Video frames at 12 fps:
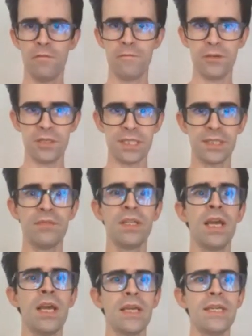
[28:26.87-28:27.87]
First,
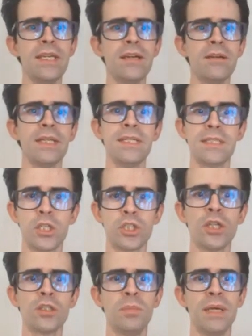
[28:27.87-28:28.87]
here is a
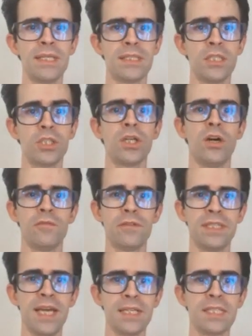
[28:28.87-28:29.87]
short passage of
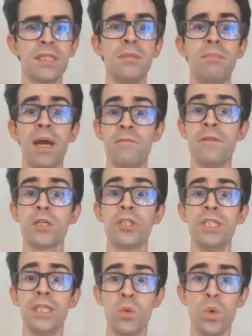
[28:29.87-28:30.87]
a text by
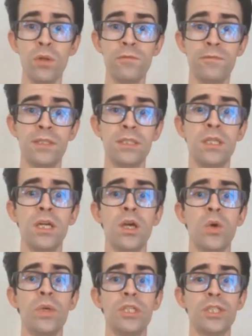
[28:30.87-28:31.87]
Virginia Woolf,
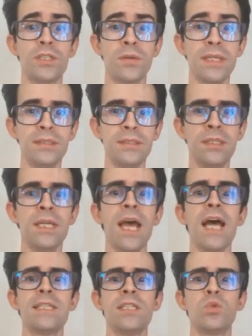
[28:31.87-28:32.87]
which is written
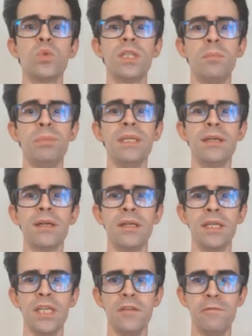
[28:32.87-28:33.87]
as it would
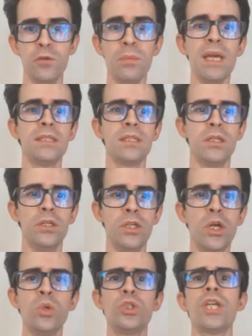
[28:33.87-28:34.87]
appear if you made
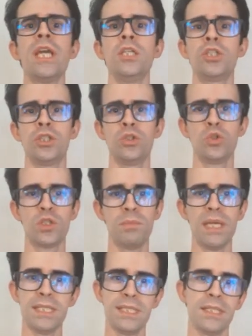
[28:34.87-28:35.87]
no change to
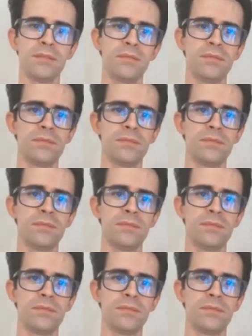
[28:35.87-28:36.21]
spacing.